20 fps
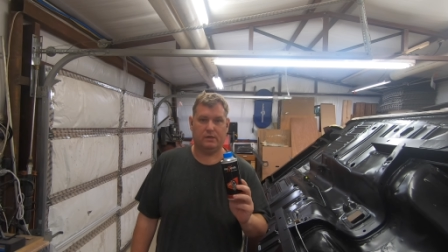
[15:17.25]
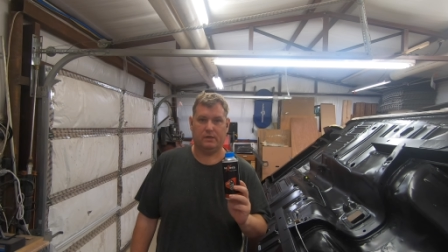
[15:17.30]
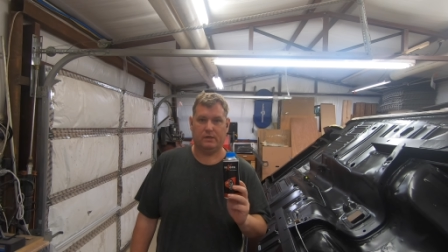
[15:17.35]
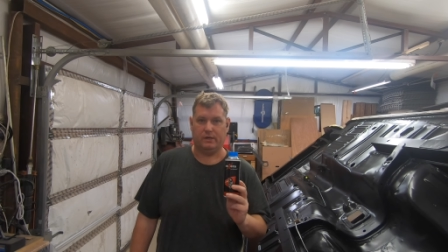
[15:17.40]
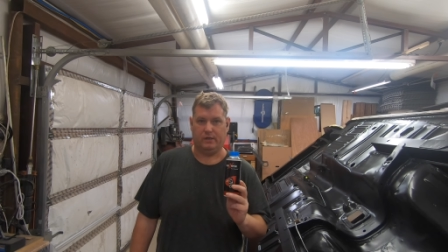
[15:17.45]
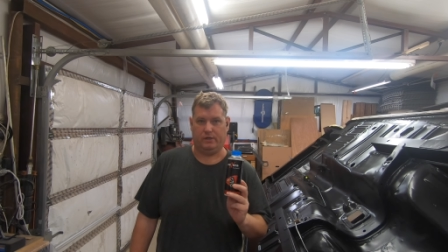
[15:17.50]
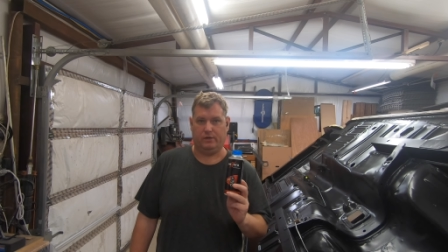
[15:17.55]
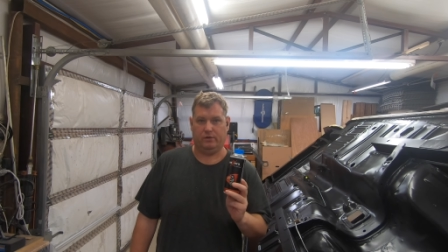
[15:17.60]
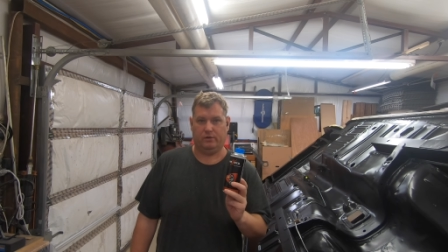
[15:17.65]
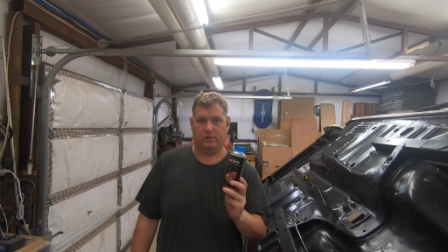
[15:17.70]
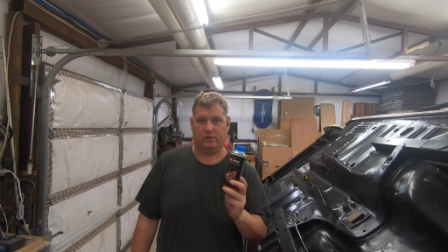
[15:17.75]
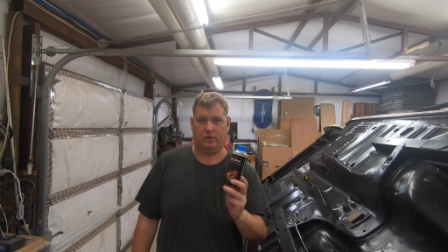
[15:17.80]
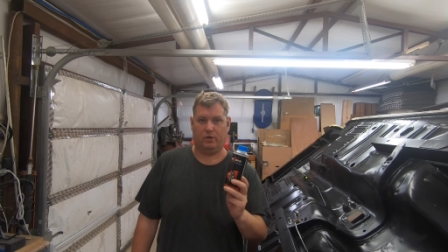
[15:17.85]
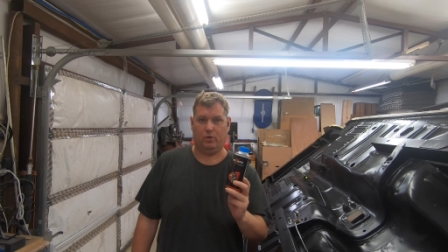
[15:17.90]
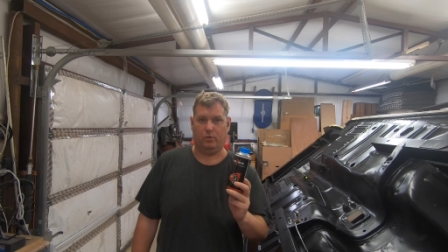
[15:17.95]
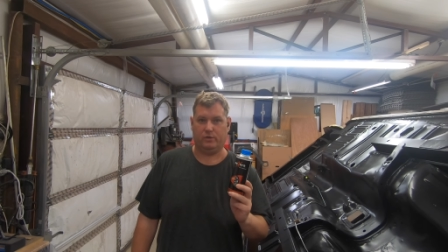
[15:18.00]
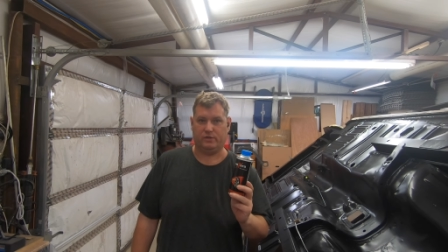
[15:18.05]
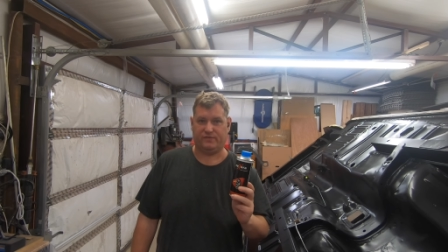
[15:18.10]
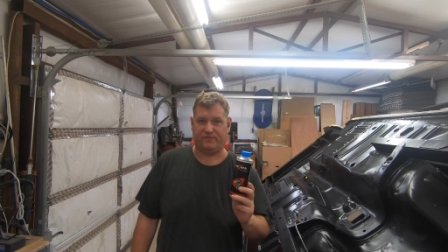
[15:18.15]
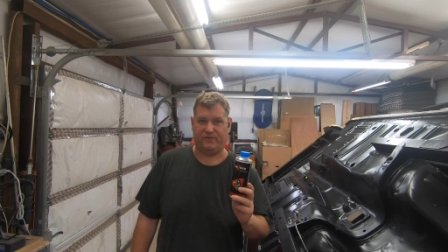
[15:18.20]
A year ago
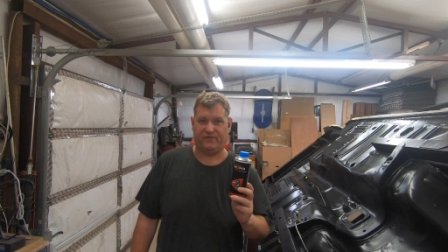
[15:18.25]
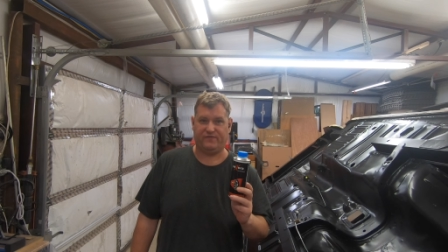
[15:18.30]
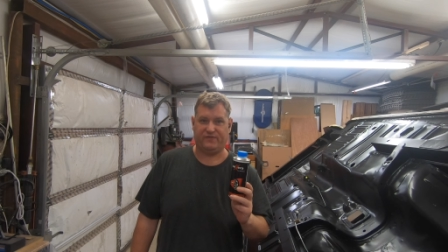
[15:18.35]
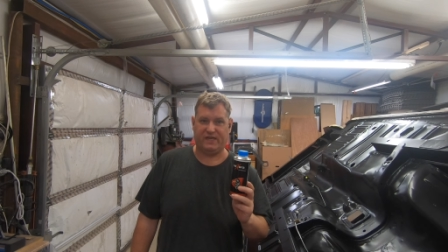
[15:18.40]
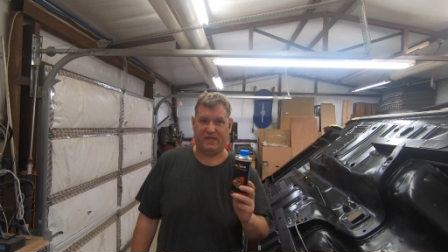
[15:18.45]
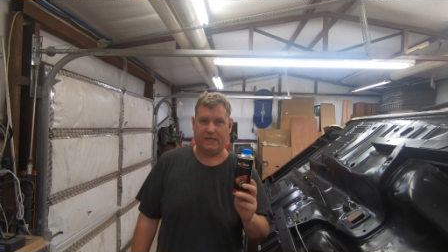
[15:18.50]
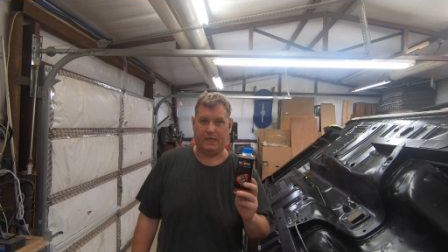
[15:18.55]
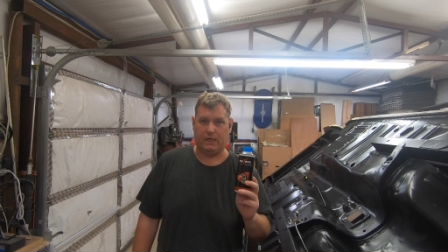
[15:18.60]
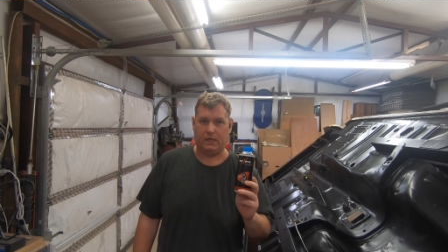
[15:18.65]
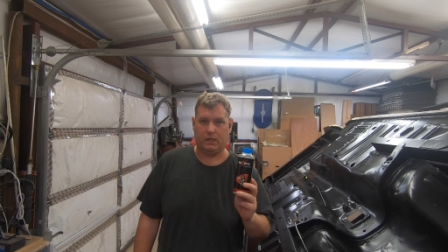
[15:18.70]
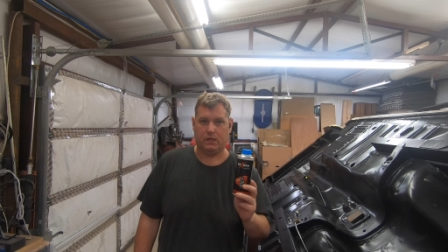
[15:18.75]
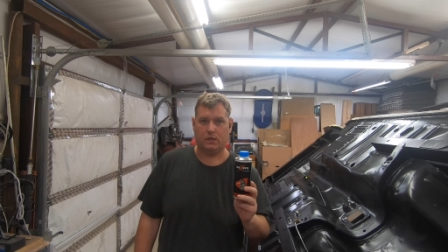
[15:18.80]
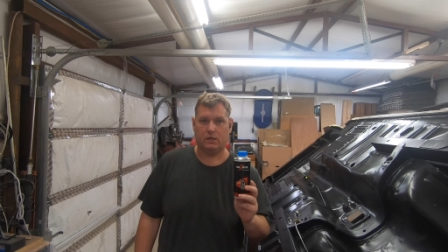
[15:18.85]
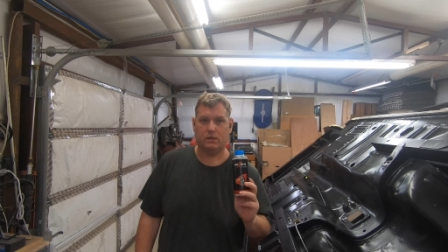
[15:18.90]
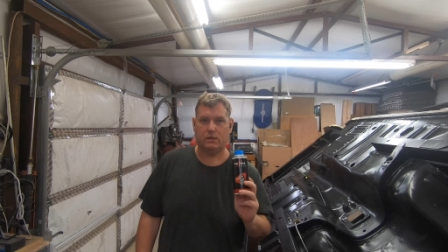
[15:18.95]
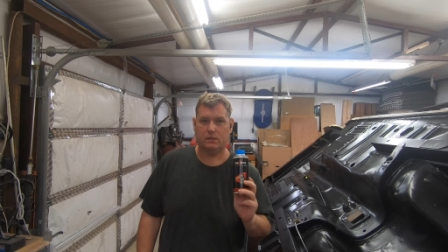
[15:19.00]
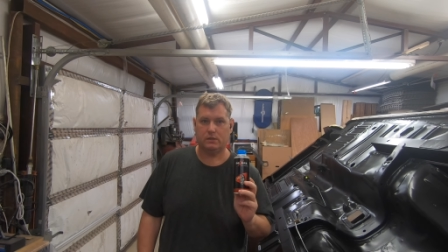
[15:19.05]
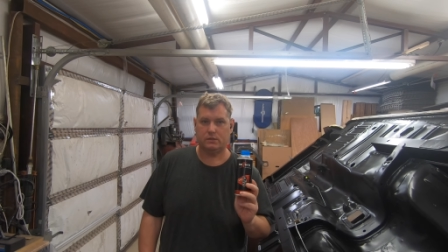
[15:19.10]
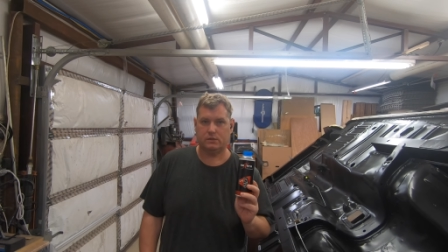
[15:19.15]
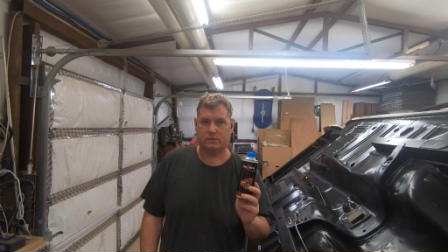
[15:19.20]
it was 15.
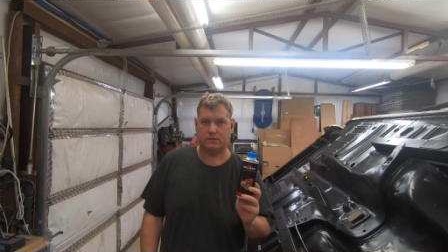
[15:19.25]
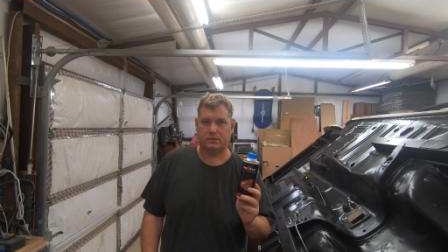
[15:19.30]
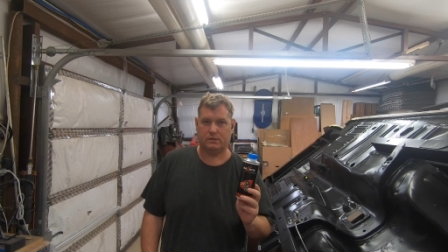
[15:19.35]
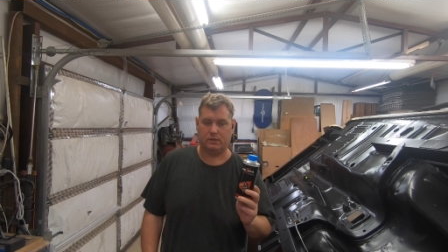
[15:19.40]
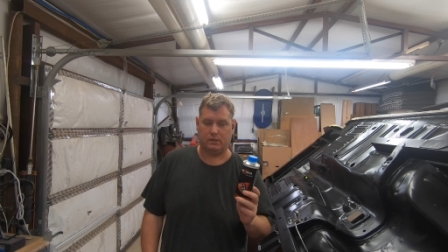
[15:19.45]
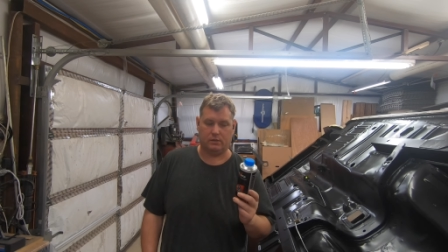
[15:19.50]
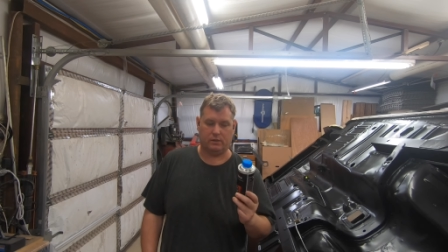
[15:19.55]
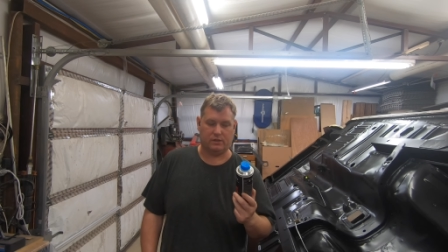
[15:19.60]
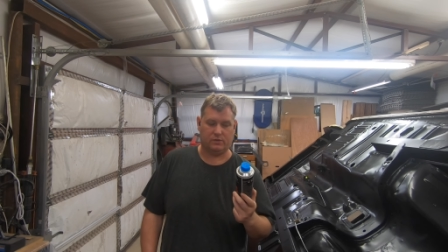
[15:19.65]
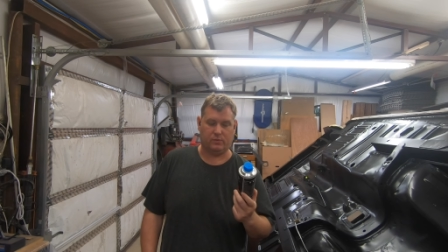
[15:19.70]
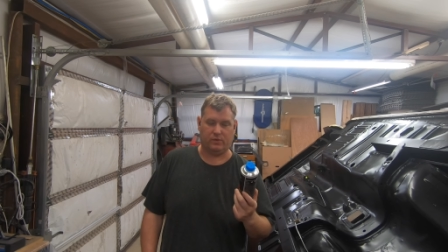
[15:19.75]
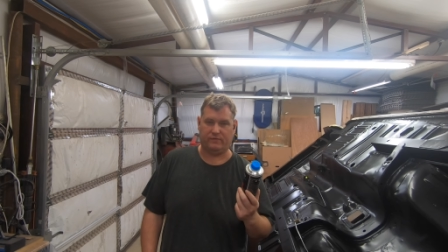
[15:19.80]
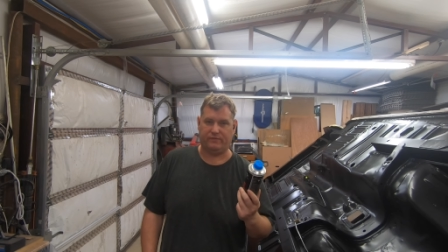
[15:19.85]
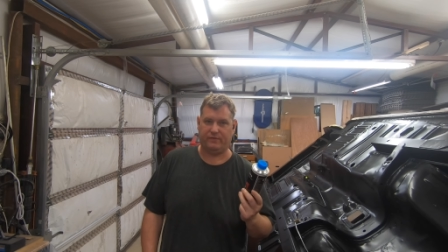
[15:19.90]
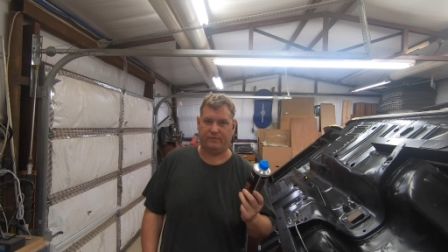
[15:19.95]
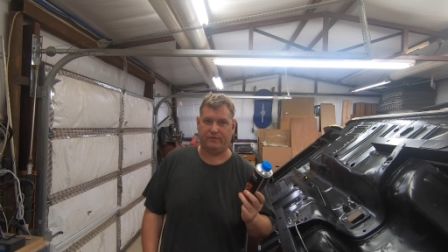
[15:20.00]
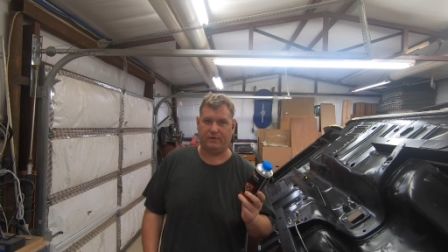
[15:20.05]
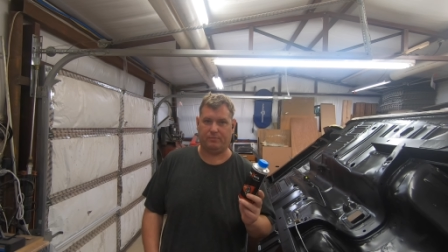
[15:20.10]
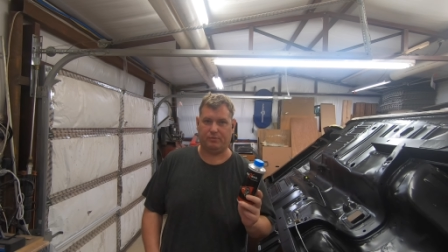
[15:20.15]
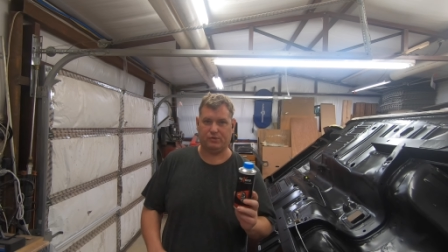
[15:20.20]
So that's what,
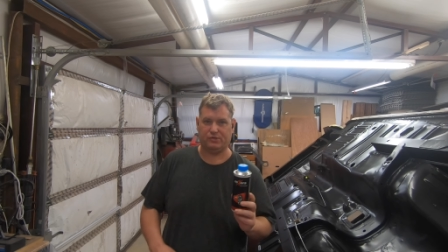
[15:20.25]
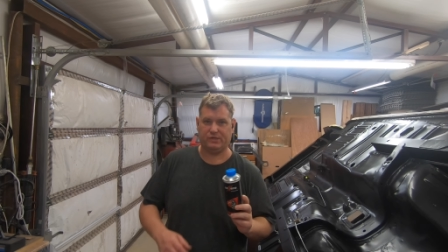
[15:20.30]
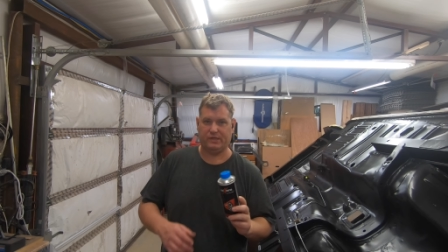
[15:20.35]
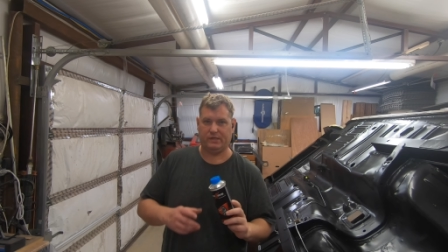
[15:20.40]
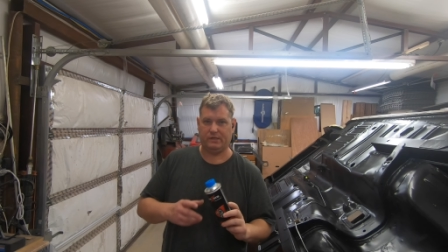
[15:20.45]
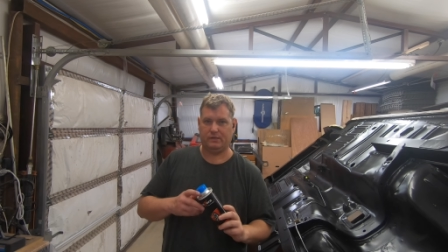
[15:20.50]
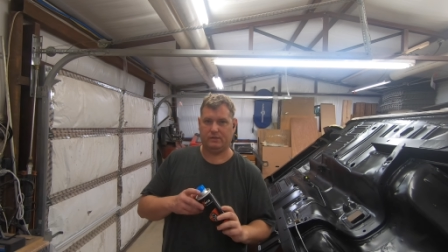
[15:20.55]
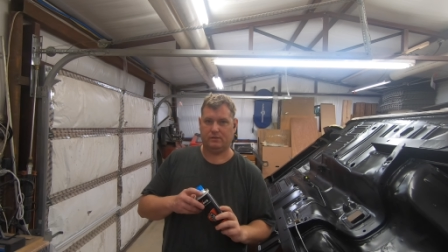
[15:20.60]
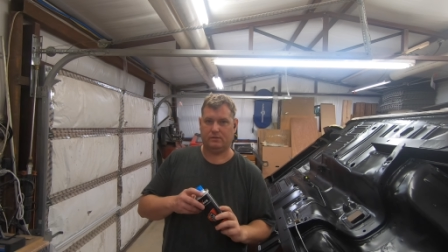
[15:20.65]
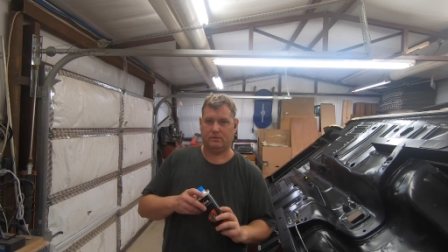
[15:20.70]
50%?